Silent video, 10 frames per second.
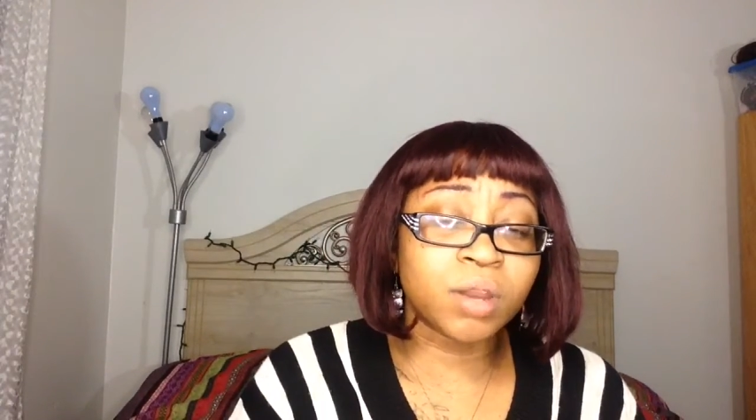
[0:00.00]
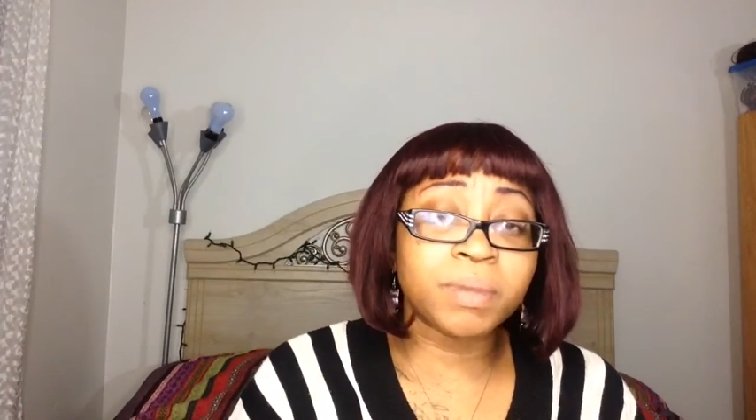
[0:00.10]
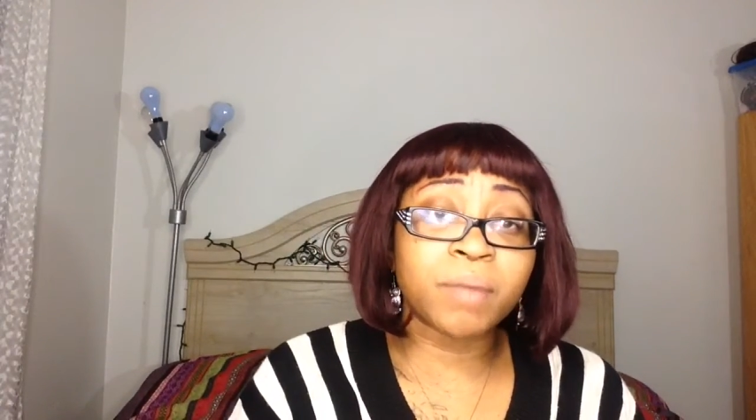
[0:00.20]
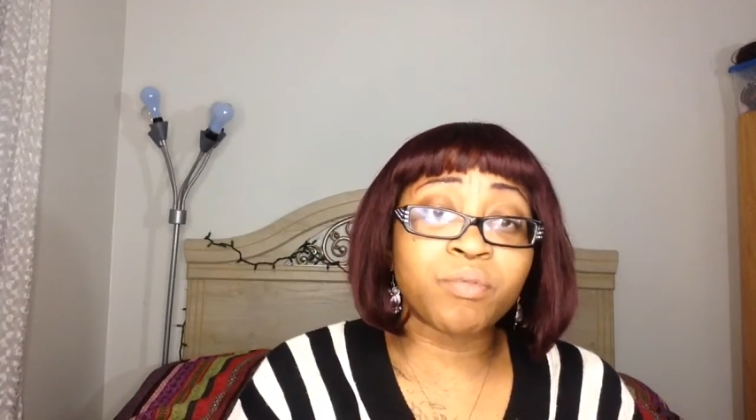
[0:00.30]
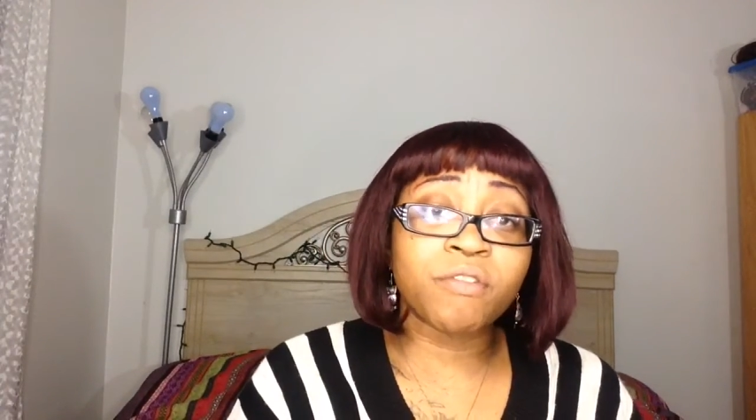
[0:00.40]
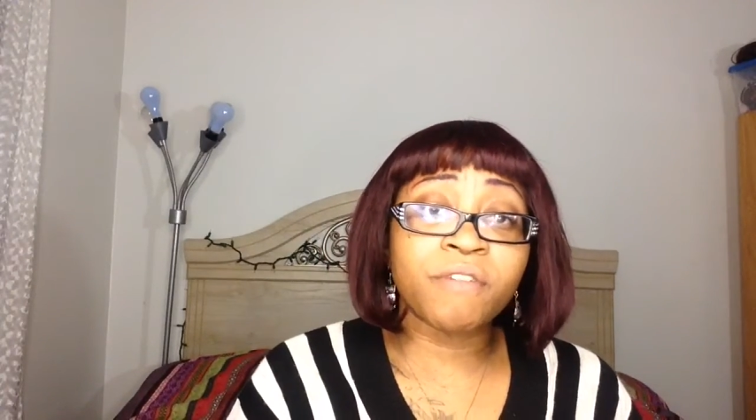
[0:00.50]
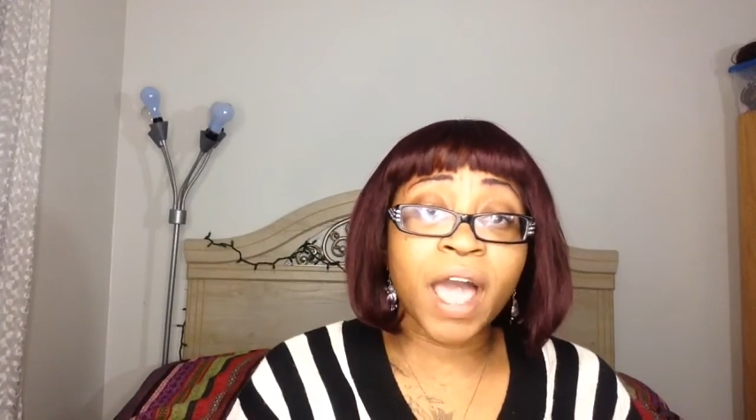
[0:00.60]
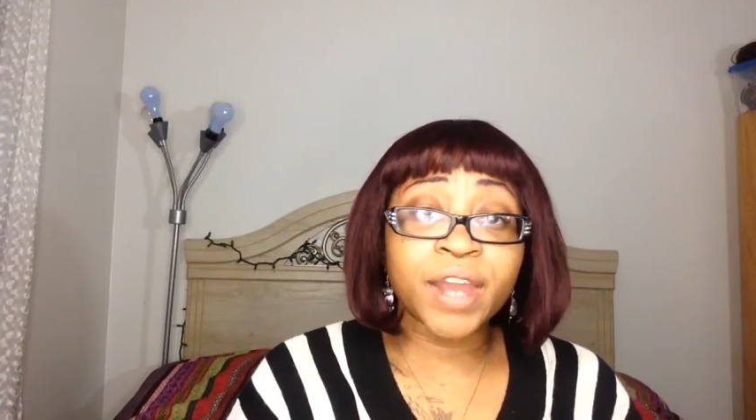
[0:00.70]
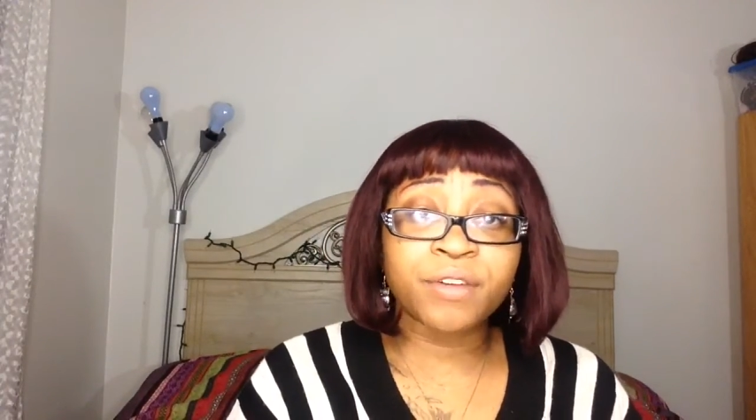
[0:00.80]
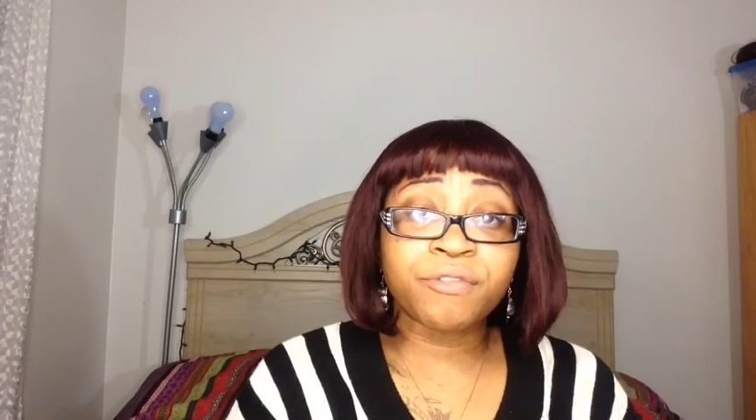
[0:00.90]
to be a
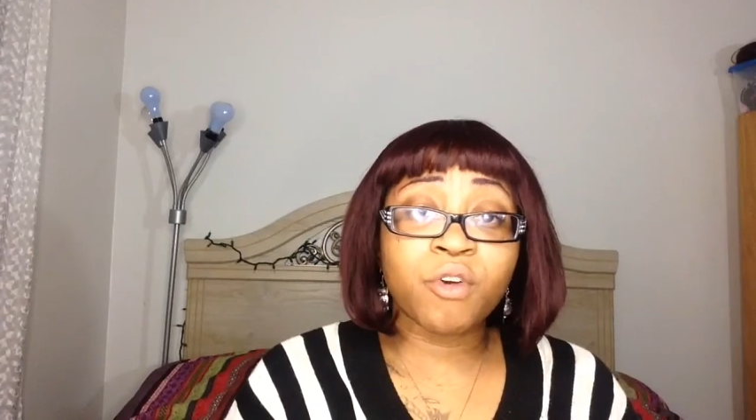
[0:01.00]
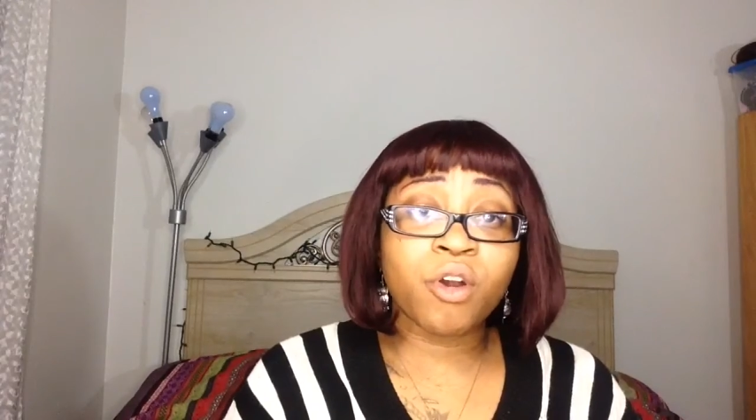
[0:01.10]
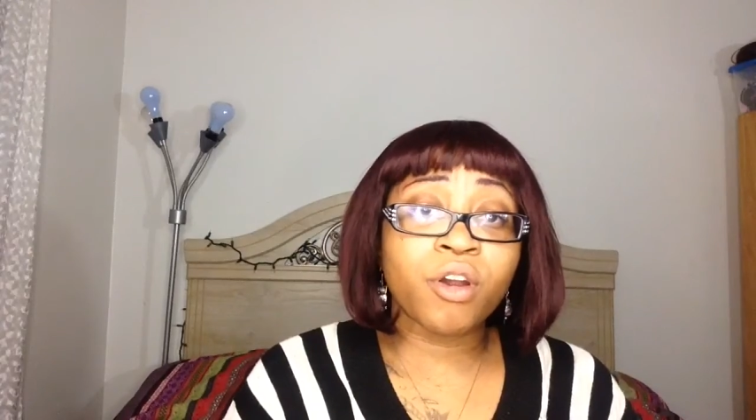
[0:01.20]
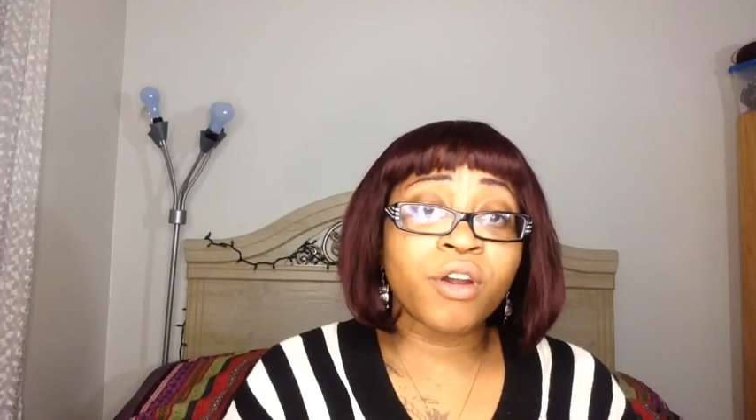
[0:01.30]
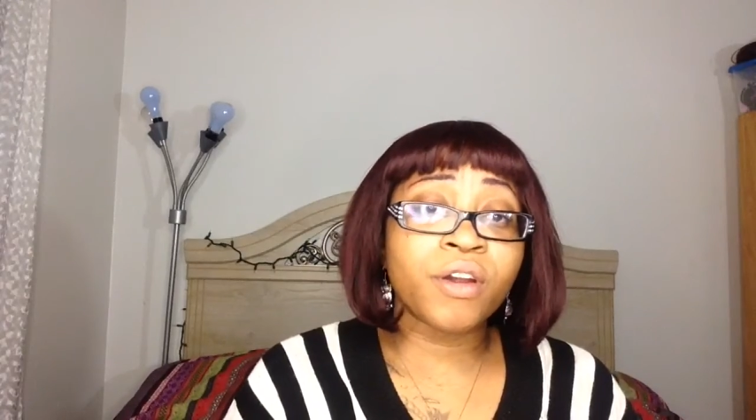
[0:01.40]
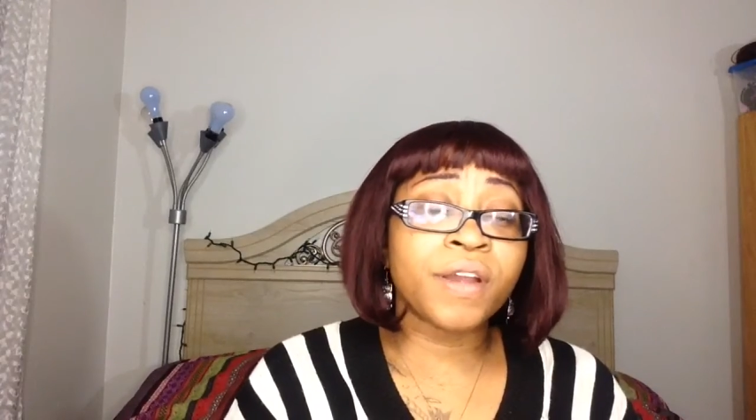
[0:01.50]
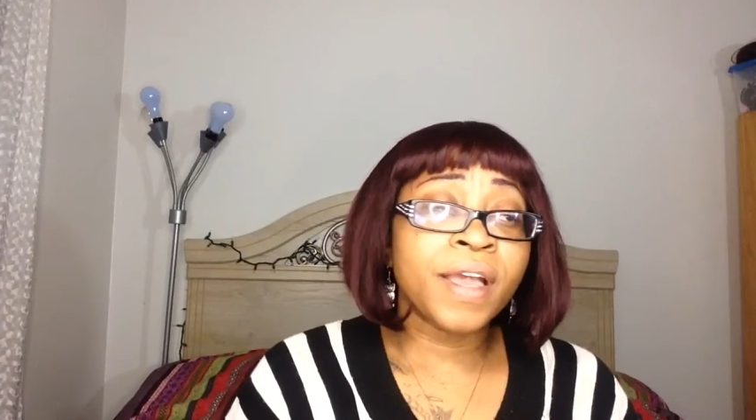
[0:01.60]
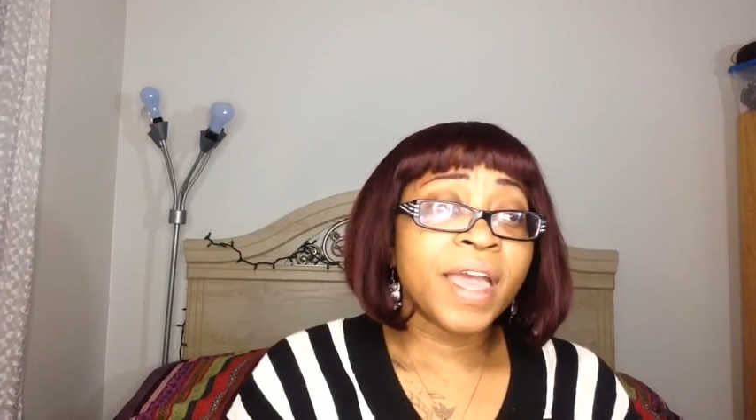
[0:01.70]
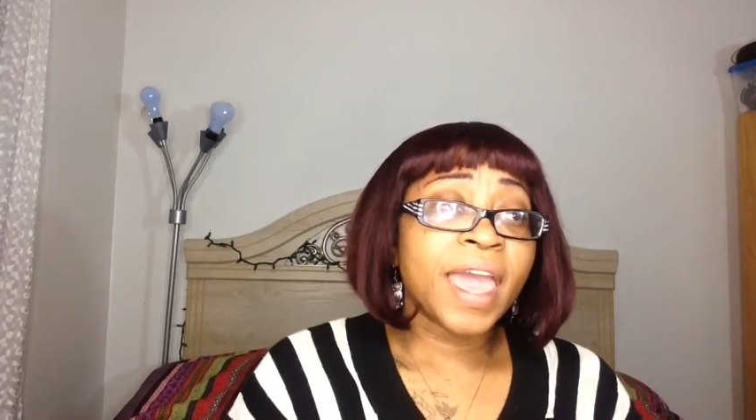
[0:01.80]
provider for her,